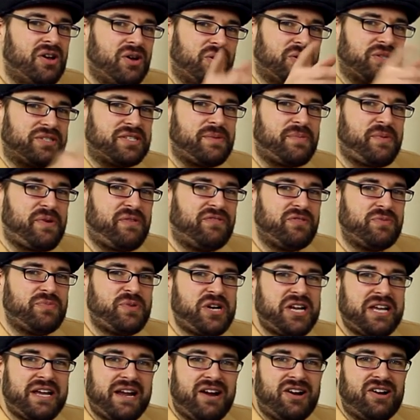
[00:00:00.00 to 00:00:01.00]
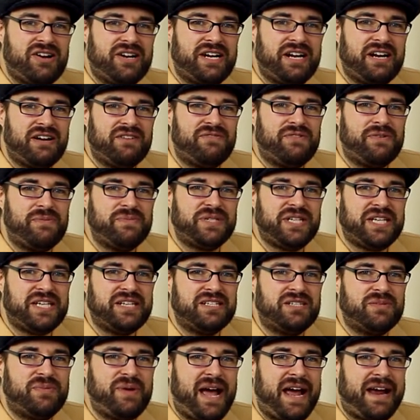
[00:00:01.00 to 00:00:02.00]
What's up everybody, Eric here from Tea
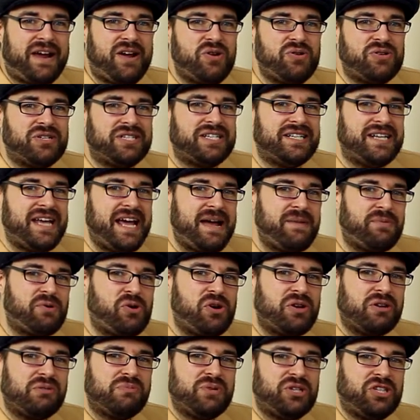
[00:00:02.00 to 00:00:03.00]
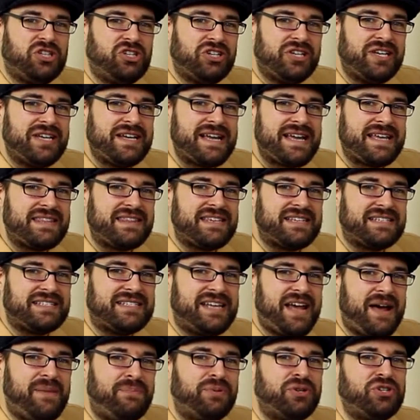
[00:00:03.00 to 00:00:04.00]
and Tobacco, and today I'm going to be looking at this
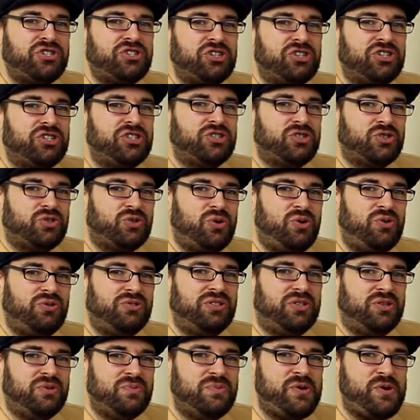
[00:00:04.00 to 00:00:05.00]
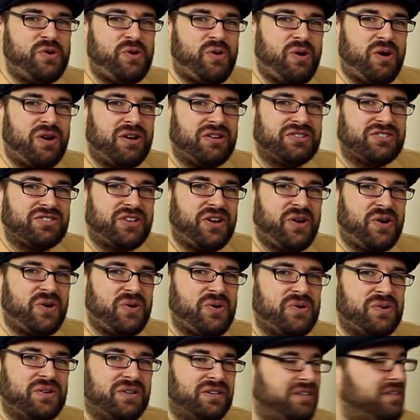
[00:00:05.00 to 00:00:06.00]
temperature controlled humidor,
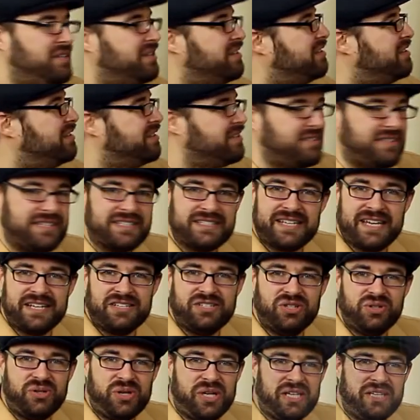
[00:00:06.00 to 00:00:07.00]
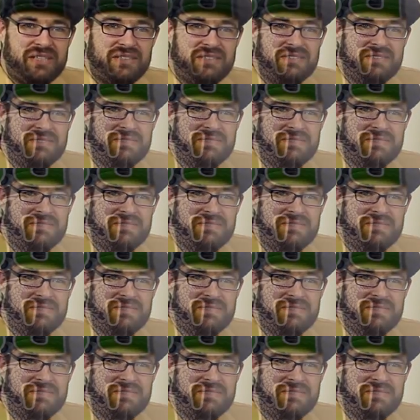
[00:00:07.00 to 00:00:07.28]
so let's get to it.